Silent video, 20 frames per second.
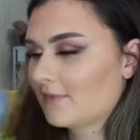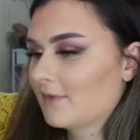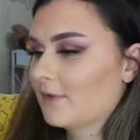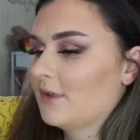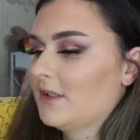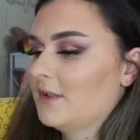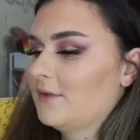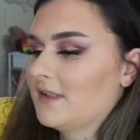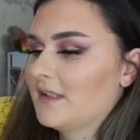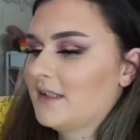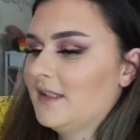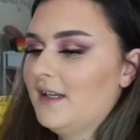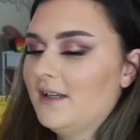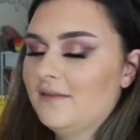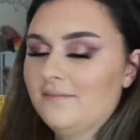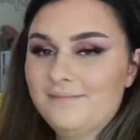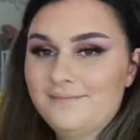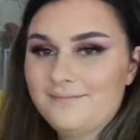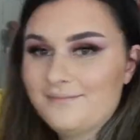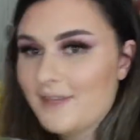Which once
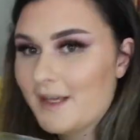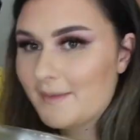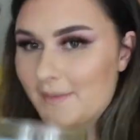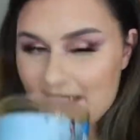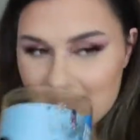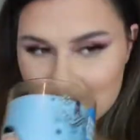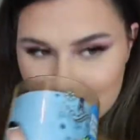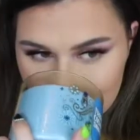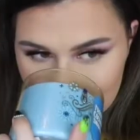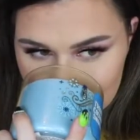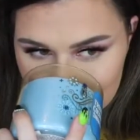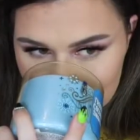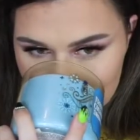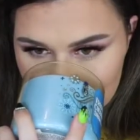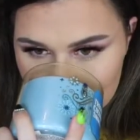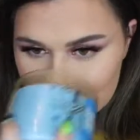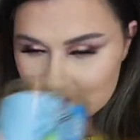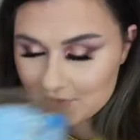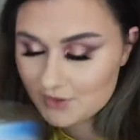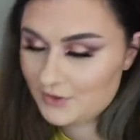again, amazing.
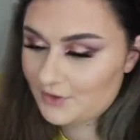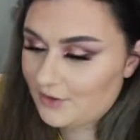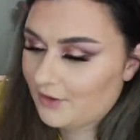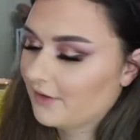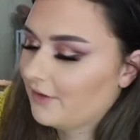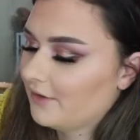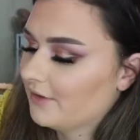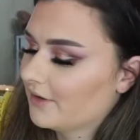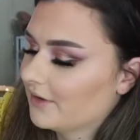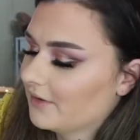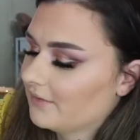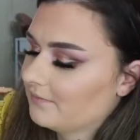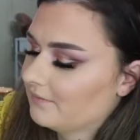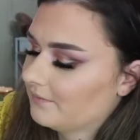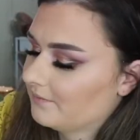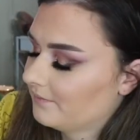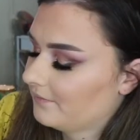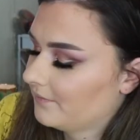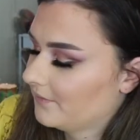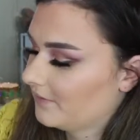So good.
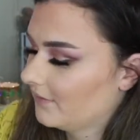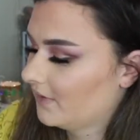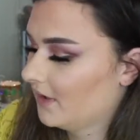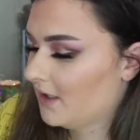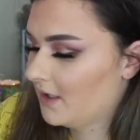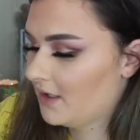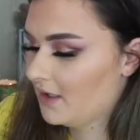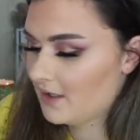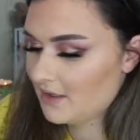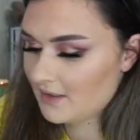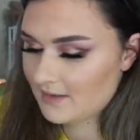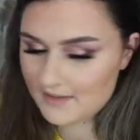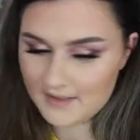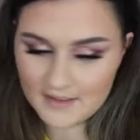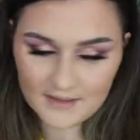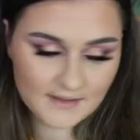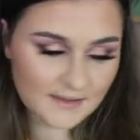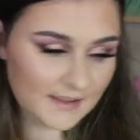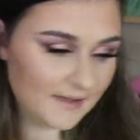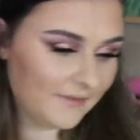So that is